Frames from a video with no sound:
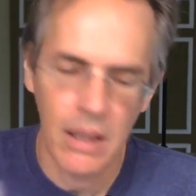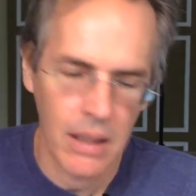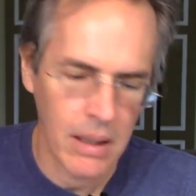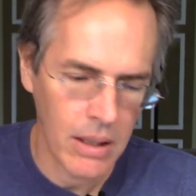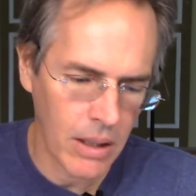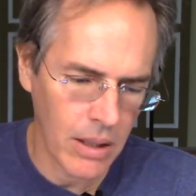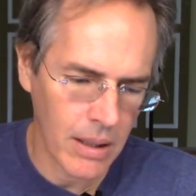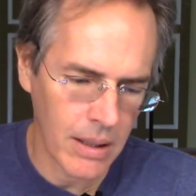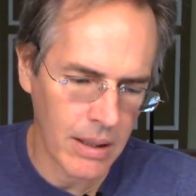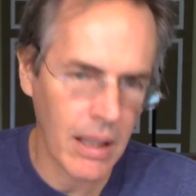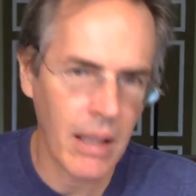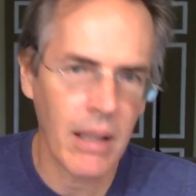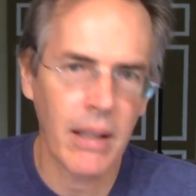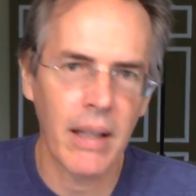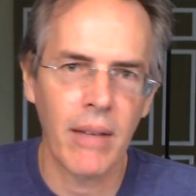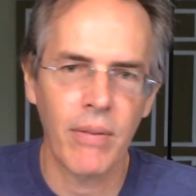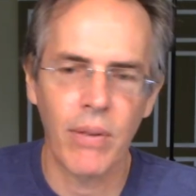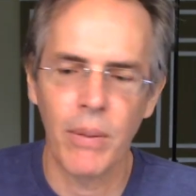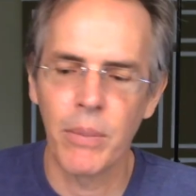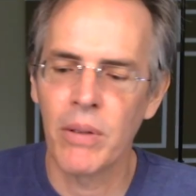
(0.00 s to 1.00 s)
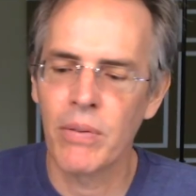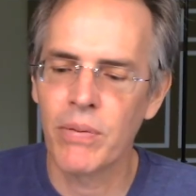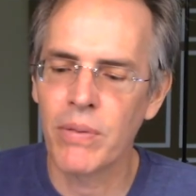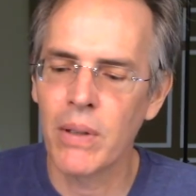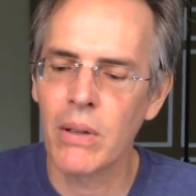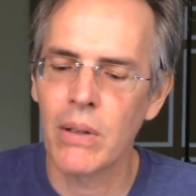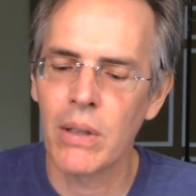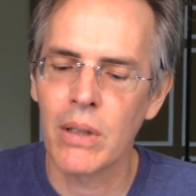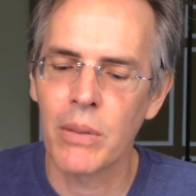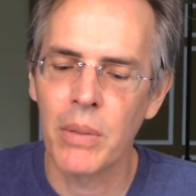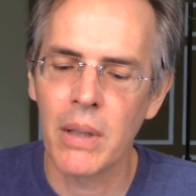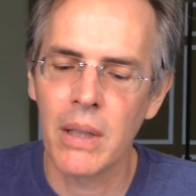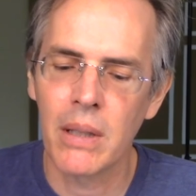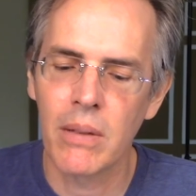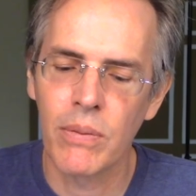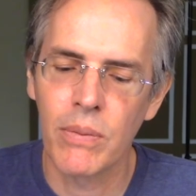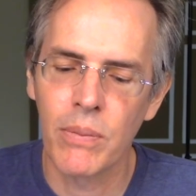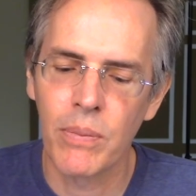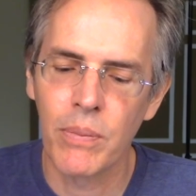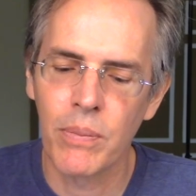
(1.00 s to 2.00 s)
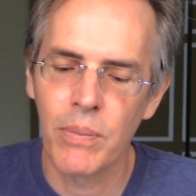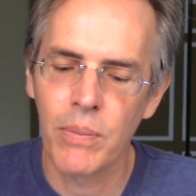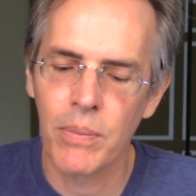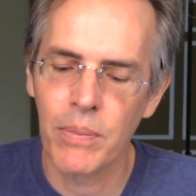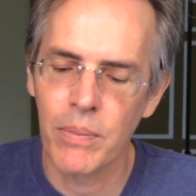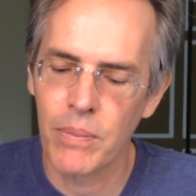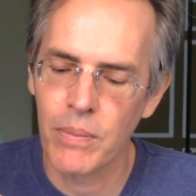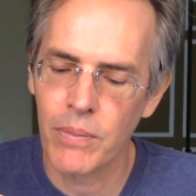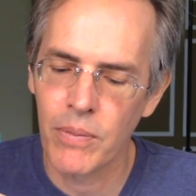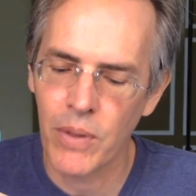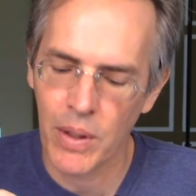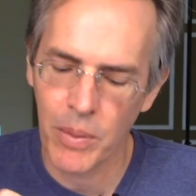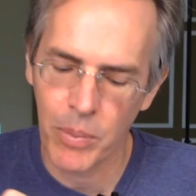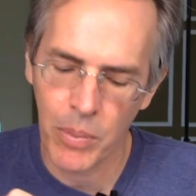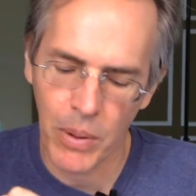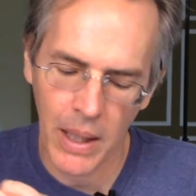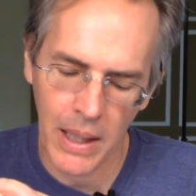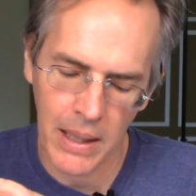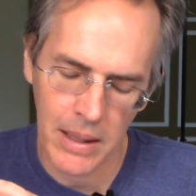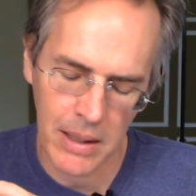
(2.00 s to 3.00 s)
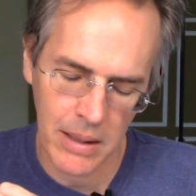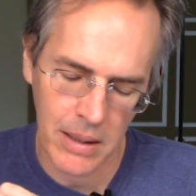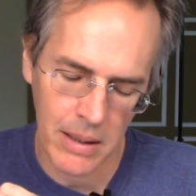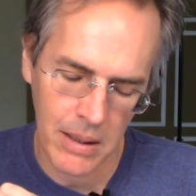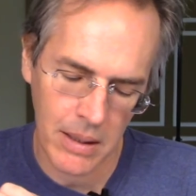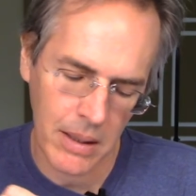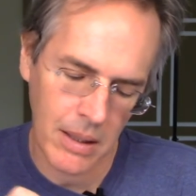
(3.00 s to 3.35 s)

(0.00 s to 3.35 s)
Couldn't tell that from the photo, but for the price,